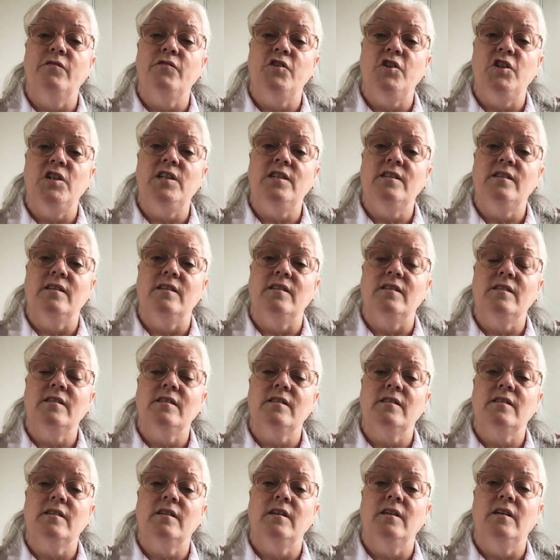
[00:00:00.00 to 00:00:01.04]
of
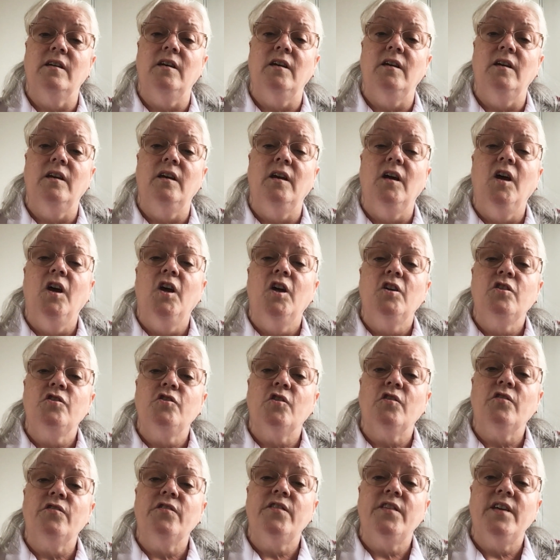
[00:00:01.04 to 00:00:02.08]
Jesus. John